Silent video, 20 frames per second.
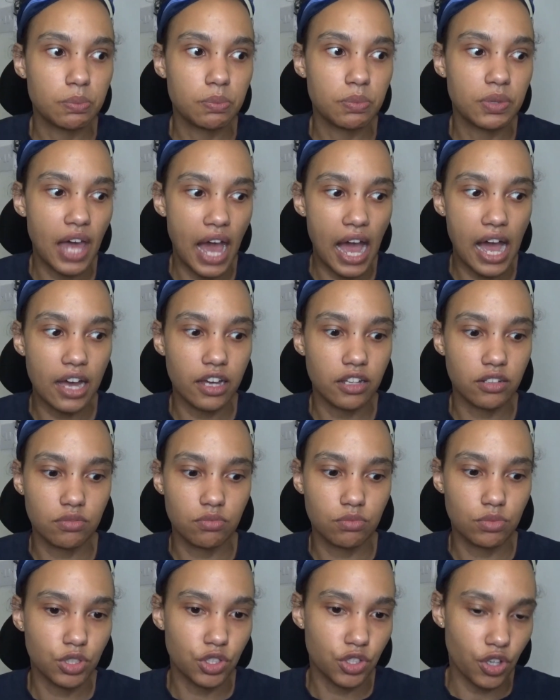that,
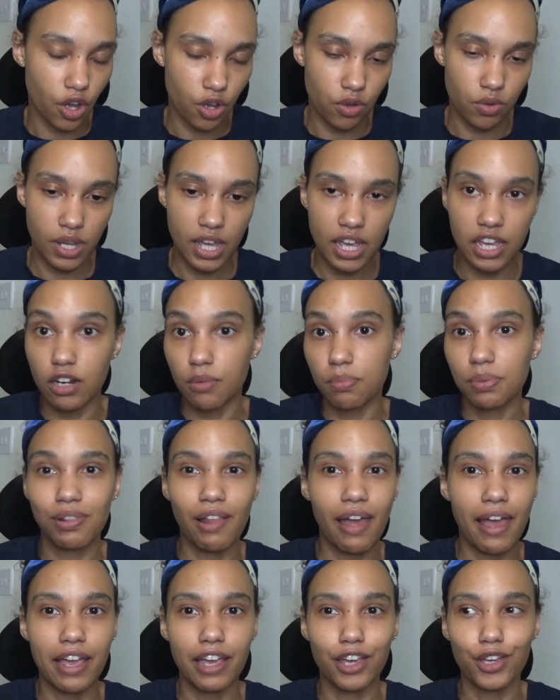you know, in a
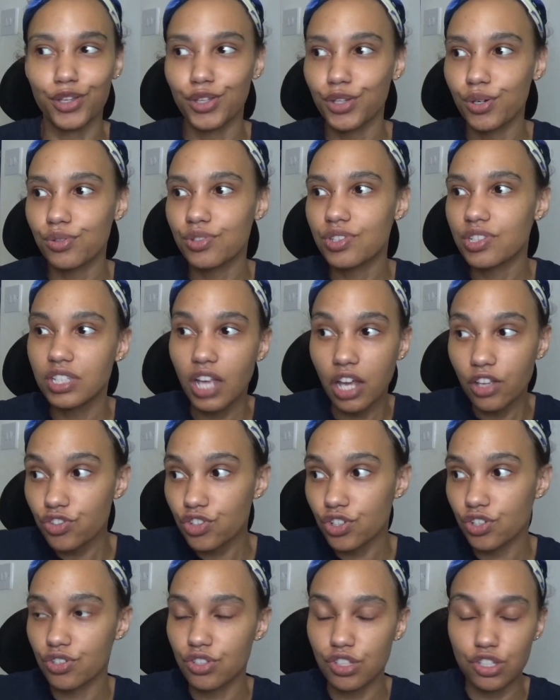play, you're
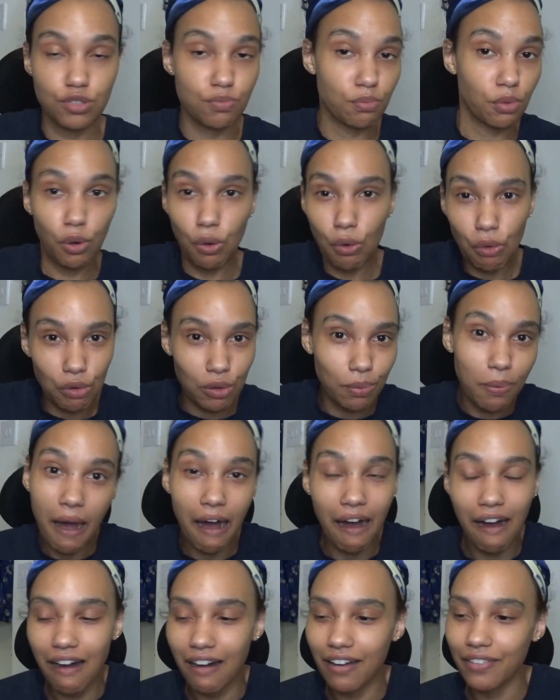such a small
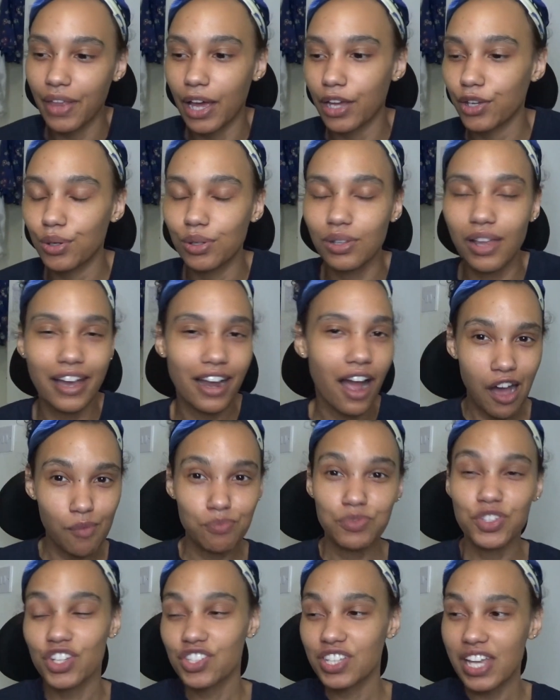part that you're like,
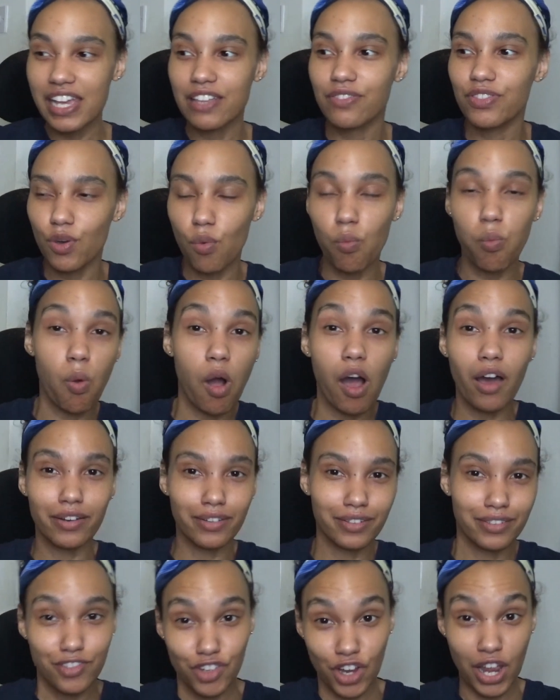I'm just in the
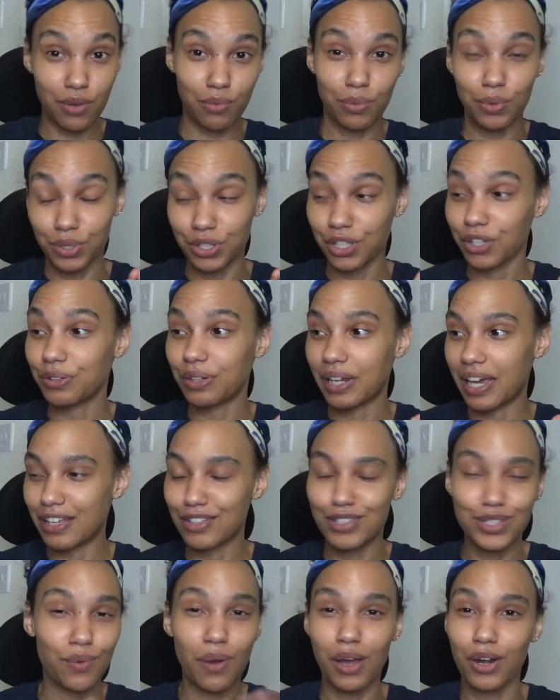one general unit,
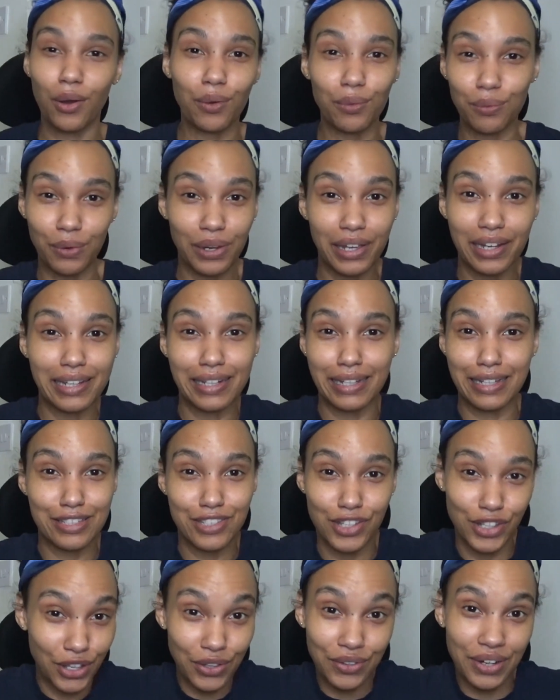so I don't really need
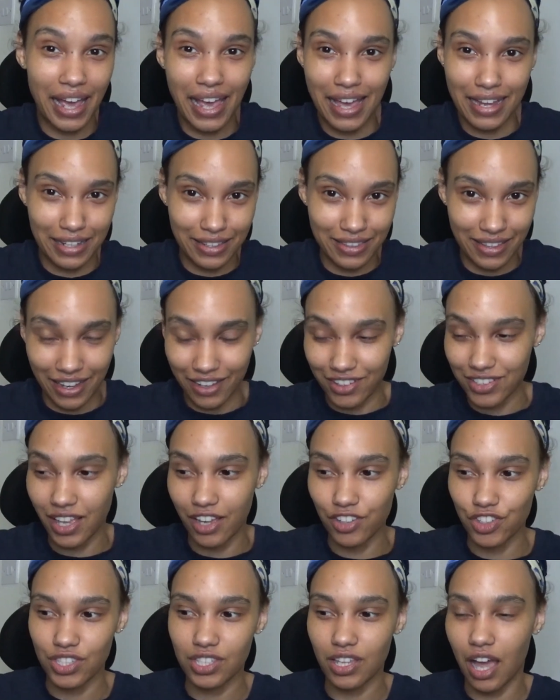to unit anything
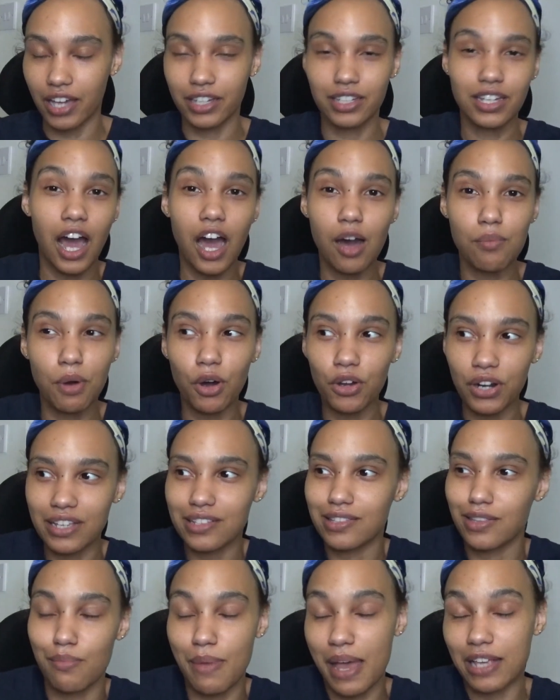because I come on
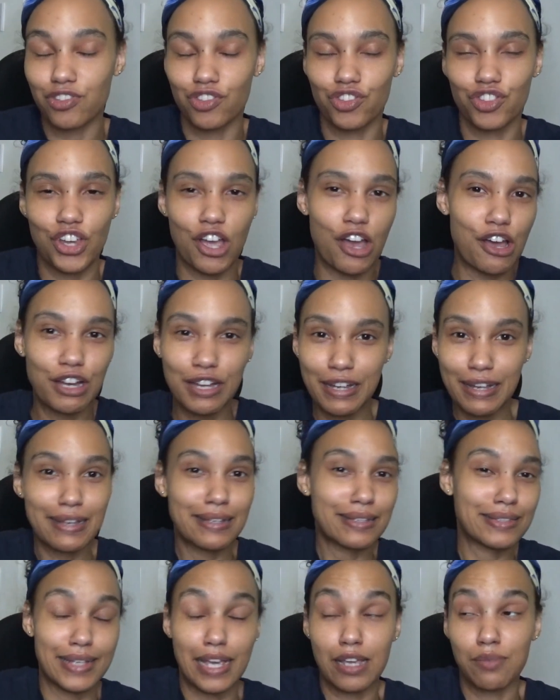as the messenger,
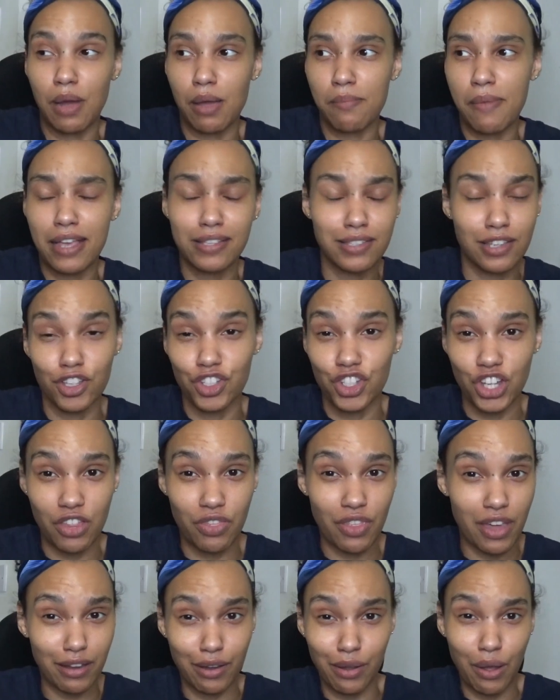say my message,
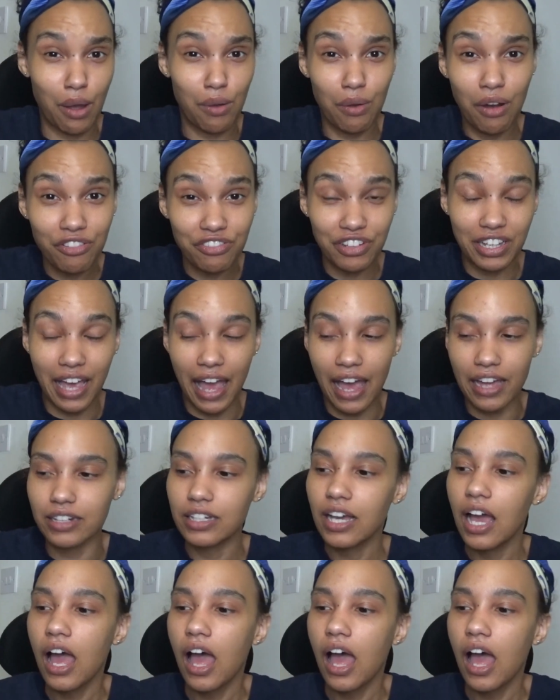and then go off again.